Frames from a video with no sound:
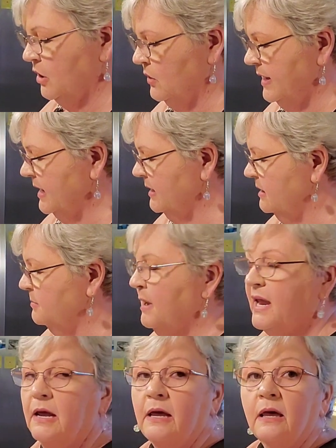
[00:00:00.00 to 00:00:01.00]
we are going to
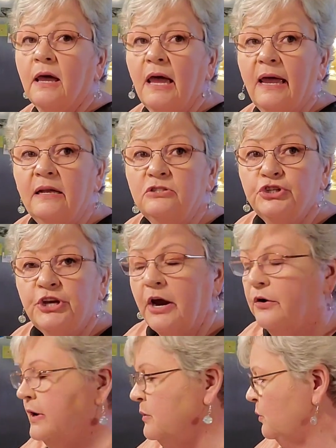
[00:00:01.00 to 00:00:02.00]
get started
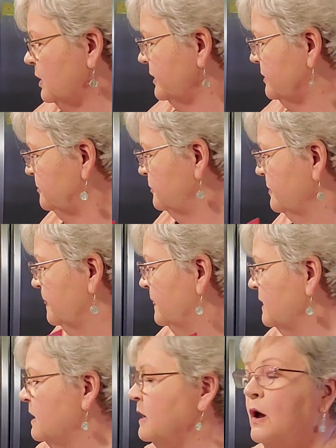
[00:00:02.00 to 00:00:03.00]
on our Kool-Aid
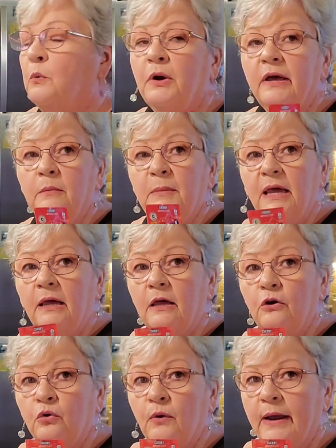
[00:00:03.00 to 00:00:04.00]
pies.
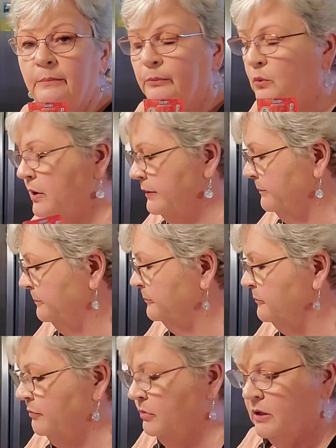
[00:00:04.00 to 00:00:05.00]
I'm going to make a
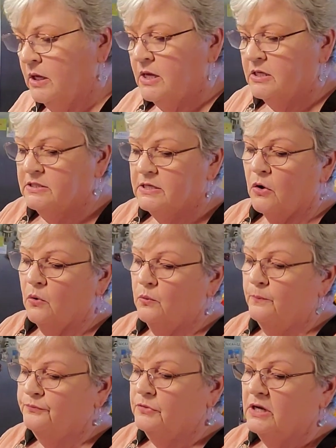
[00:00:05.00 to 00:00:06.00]
cherry and I'm
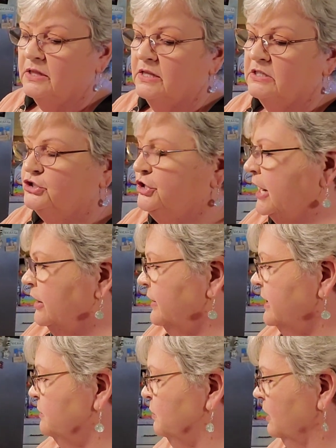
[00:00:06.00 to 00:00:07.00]
going to make a
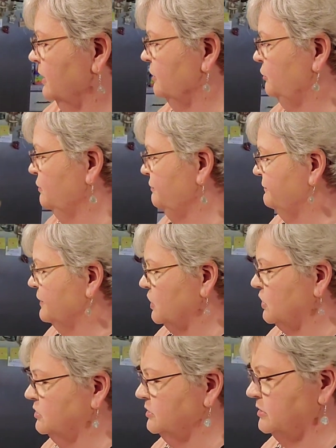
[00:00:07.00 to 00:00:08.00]
grape.
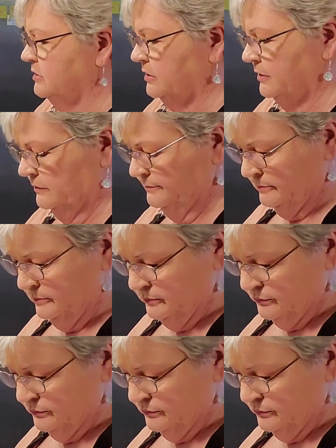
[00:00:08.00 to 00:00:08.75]
So